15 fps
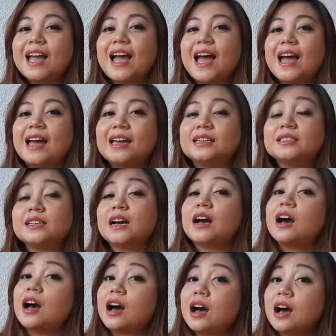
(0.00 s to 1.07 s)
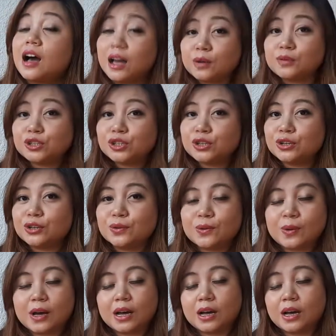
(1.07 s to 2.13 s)
And I will show you
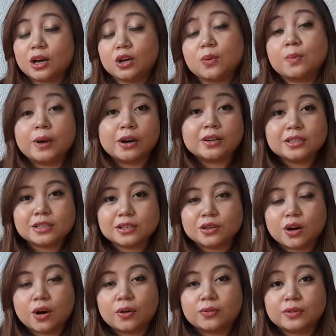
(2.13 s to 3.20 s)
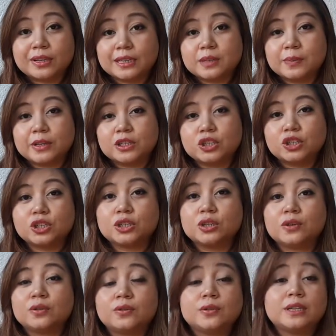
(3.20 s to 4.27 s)
uh, a comparison of the expenditure
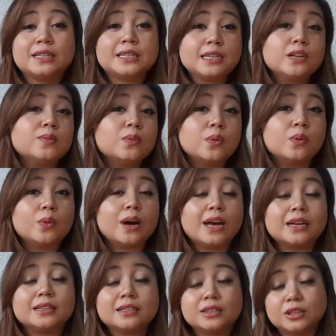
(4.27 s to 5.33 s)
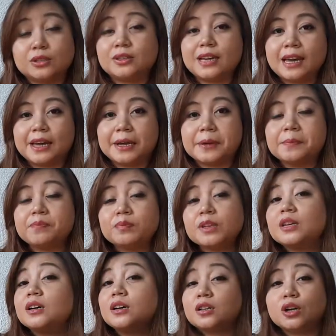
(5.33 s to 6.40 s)
in Singapore and in the UK.
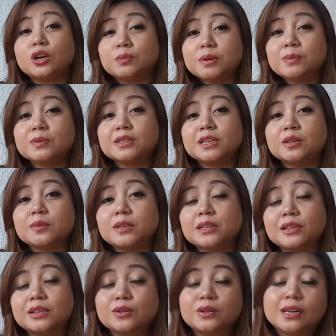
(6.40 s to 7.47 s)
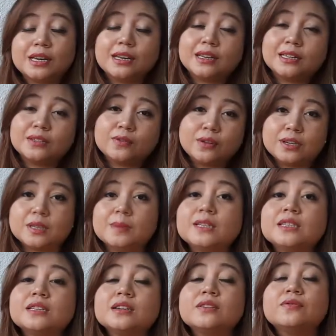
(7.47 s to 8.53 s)
A lot of people tell me that the UK is very
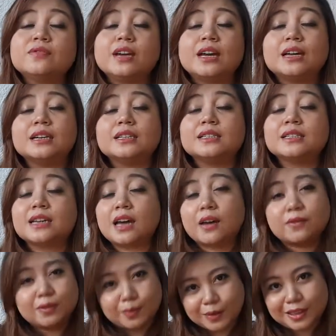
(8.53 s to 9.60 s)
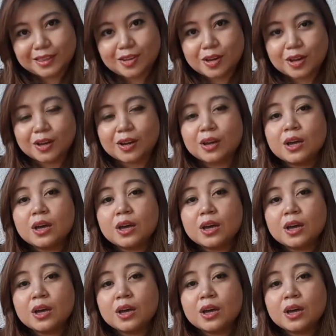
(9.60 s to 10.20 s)
expensive and having been there